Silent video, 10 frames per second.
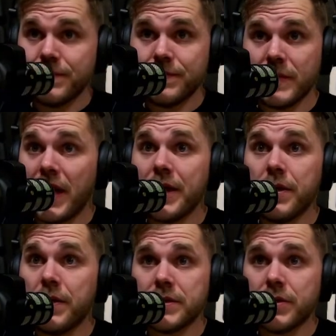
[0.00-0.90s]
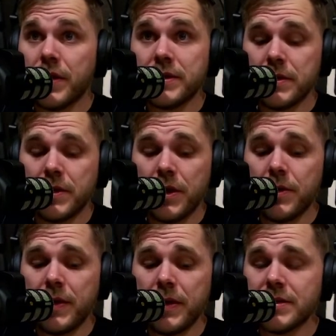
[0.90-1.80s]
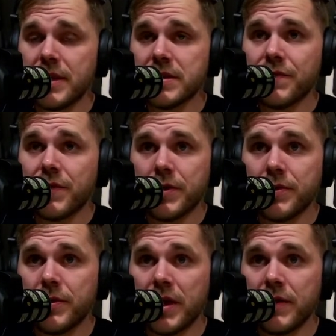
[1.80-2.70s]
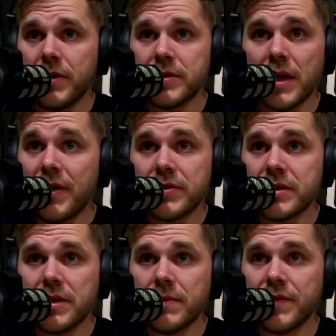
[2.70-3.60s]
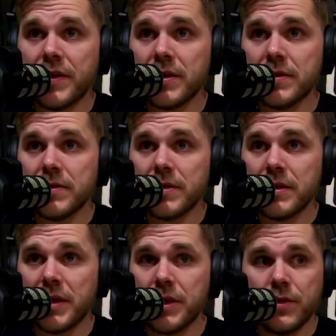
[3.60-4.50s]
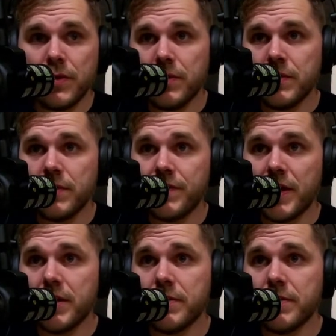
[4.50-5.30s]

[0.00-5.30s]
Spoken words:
I know. It's crazy. Gunnar Nelson hasn't fought in 2.5 years. I've never seen him fight in my new fandom.